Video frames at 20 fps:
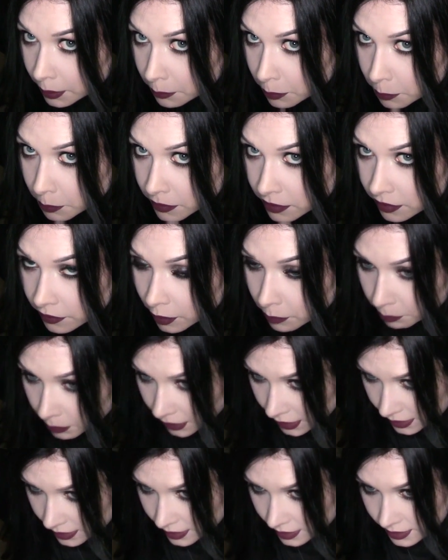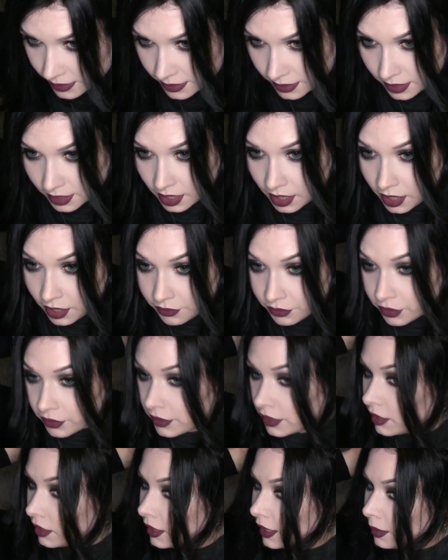specific pieces to cover
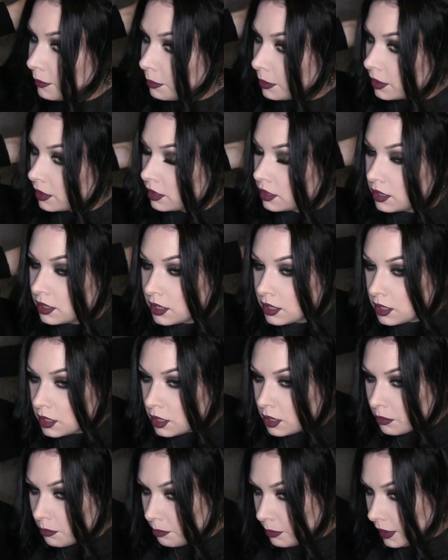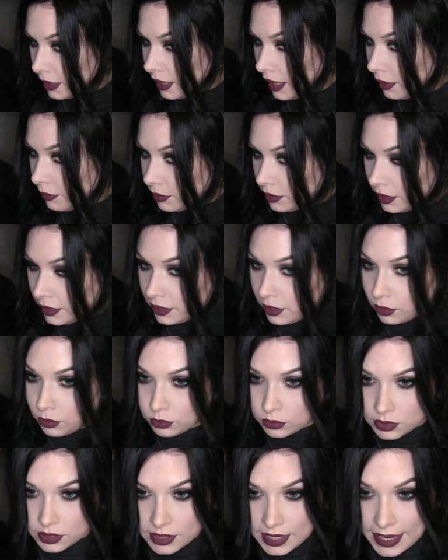the clip, but I really
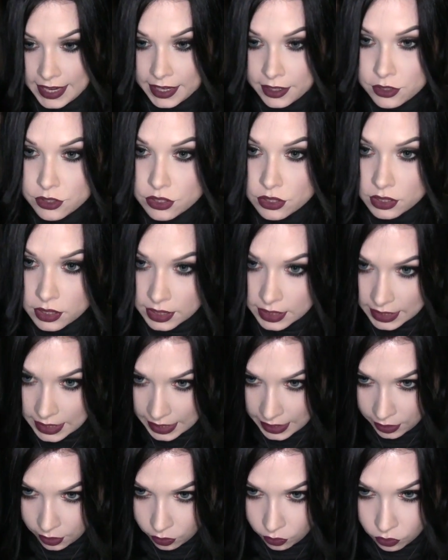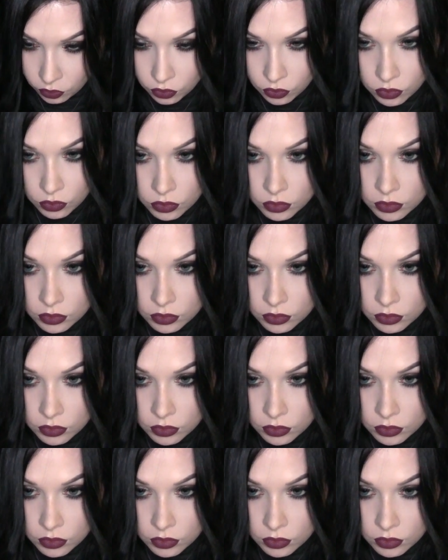don't actually care.